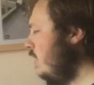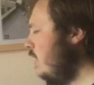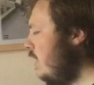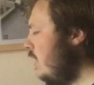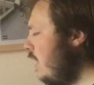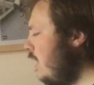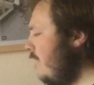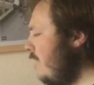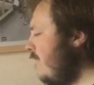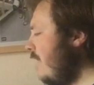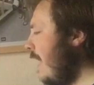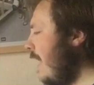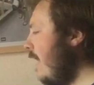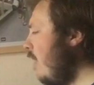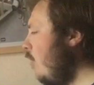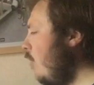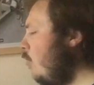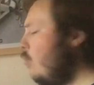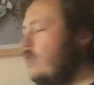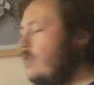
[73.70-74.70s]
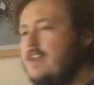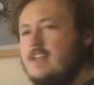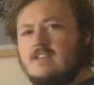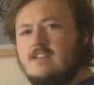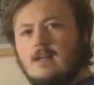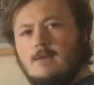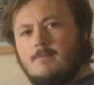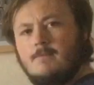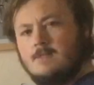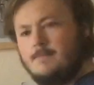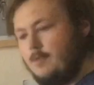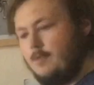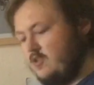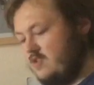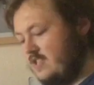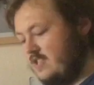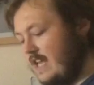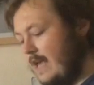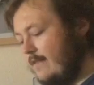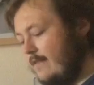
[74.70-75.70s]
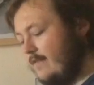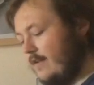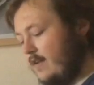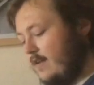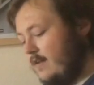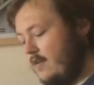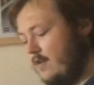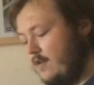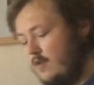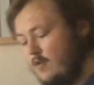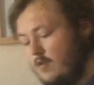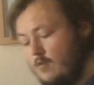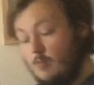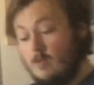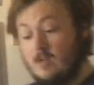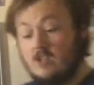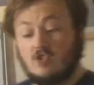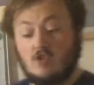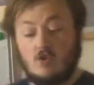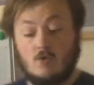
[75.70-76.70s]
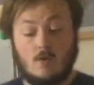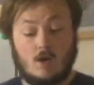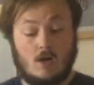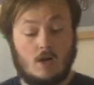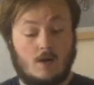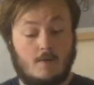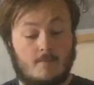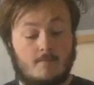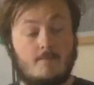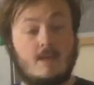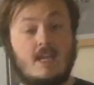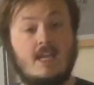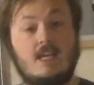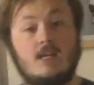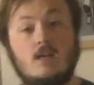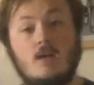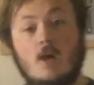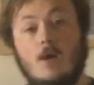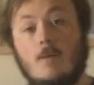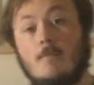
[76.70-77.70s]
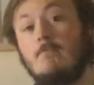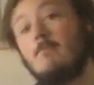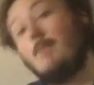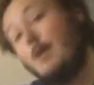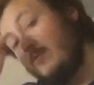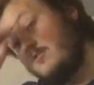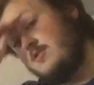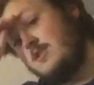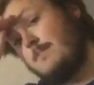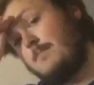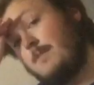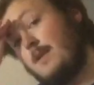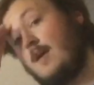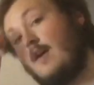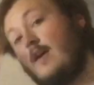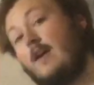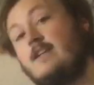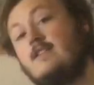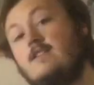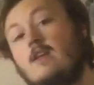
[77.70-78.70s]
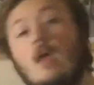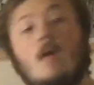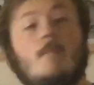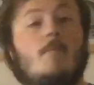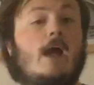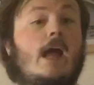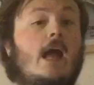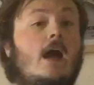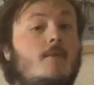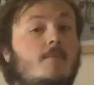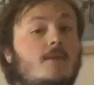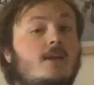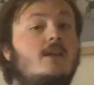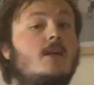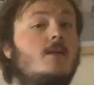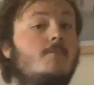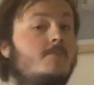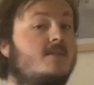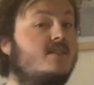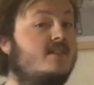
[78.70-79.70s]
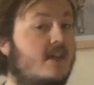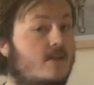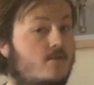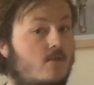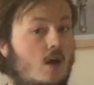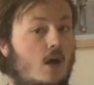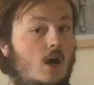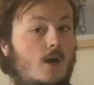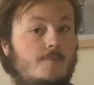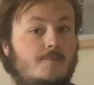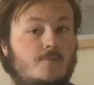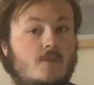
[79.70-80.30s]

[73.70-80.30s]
of all these numbers put together, we do our mean multiplied by how many numbers there are,